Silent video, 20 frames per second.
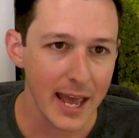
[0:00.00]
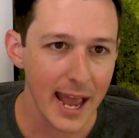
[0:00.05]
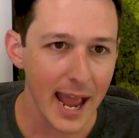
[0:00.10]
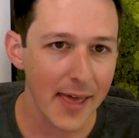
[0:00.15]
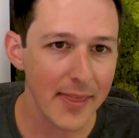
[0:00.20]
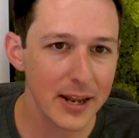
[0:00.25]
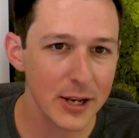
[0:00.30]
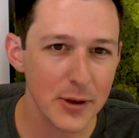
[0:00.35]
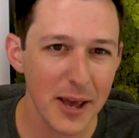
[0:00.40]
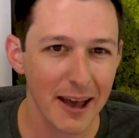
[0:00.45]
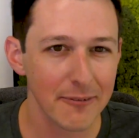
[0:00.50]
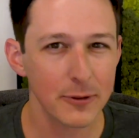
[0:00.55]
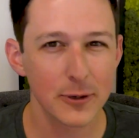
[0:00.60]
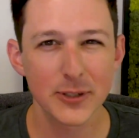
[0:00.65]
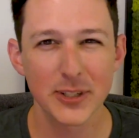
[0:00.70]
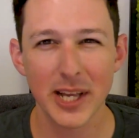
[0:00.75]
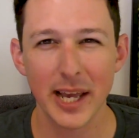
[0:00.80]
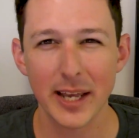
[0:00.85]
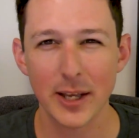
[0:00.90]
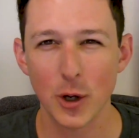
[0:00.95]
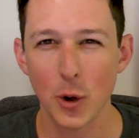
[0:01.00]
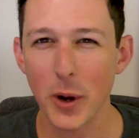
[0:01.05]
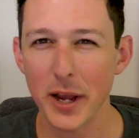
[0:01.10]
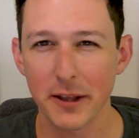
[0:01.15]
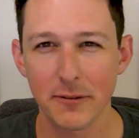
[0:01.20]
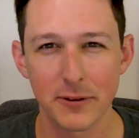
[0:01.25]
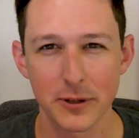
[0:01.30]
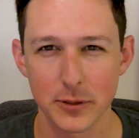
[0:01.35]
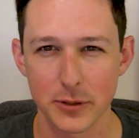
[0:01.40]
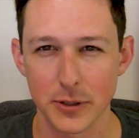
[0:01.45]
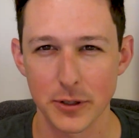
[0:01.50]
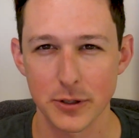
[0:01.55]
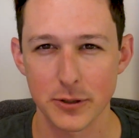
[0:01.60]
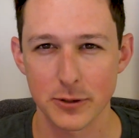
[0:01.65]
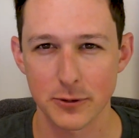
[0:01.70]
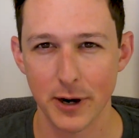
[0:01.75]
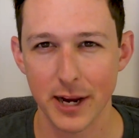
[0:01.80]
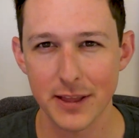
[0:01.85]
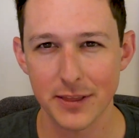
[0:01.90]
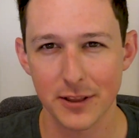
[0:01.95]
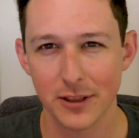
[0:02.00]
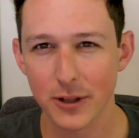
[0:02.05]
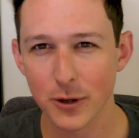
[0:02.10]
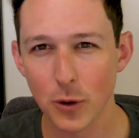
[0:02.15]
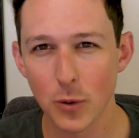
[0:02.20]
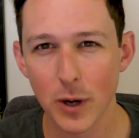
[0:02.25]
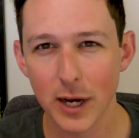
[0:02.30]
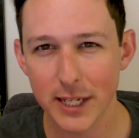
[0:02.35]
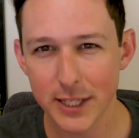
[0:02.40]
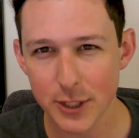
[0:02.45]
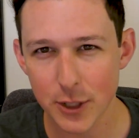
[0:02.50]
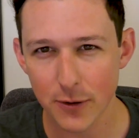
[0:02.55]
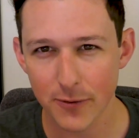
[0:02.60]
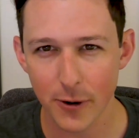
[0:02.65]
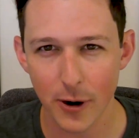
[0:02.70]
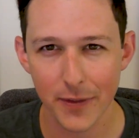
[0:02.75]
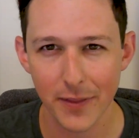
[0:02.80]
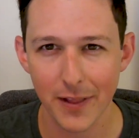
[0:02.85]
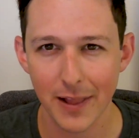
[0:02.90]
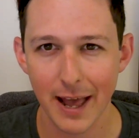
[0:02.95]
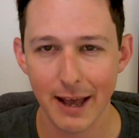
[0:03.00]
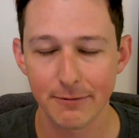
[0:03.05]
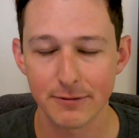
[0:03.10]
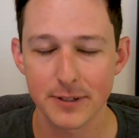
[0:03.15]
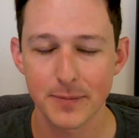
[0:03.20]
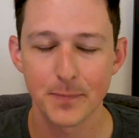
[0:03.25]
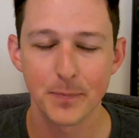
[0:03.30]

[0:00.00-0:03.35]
And then you have those like quick filters, right? The little ones over on the left.